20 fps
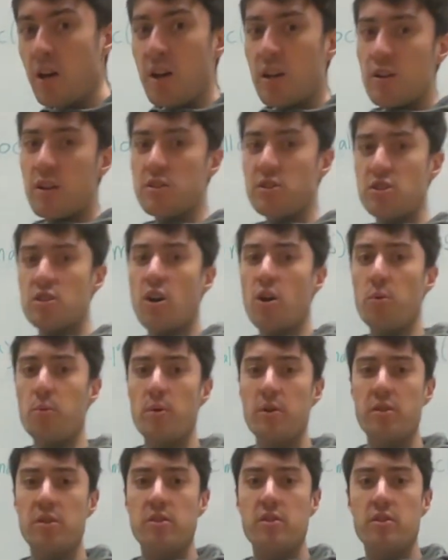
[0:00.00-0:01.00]
let's start
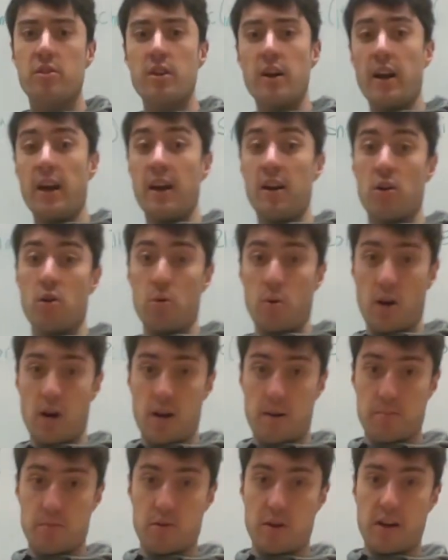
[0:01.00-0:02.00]
with the arrow
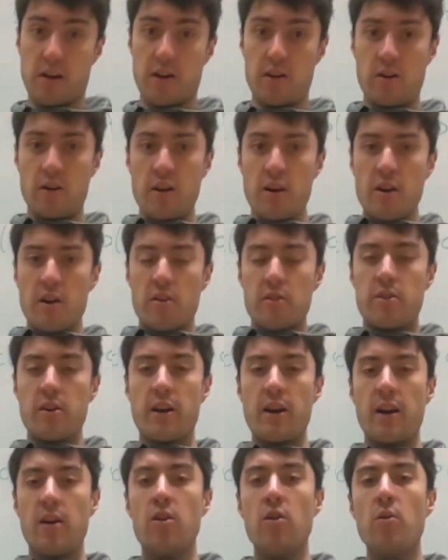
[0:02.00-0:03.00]
operator.
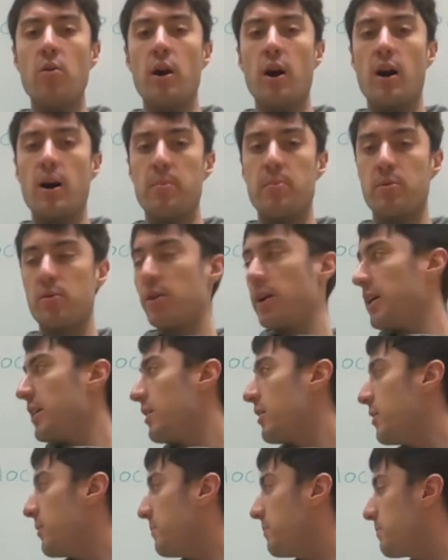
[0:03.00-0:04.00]
The arrow
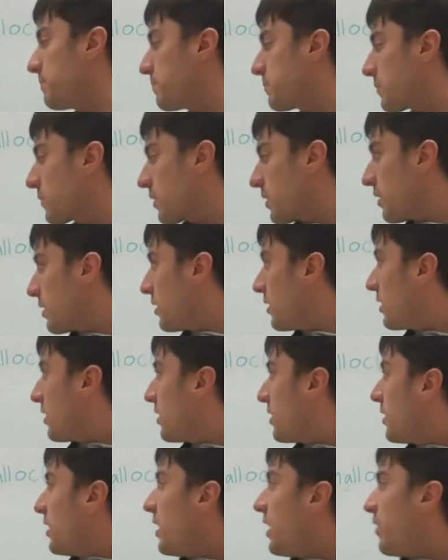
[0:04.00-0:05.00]
operator,
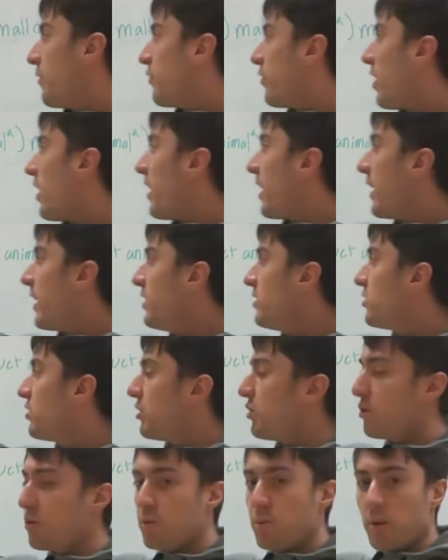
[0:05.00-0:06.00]
if I
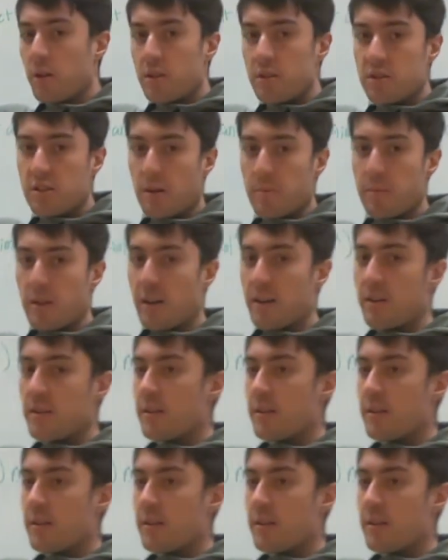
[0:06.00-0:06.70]
do something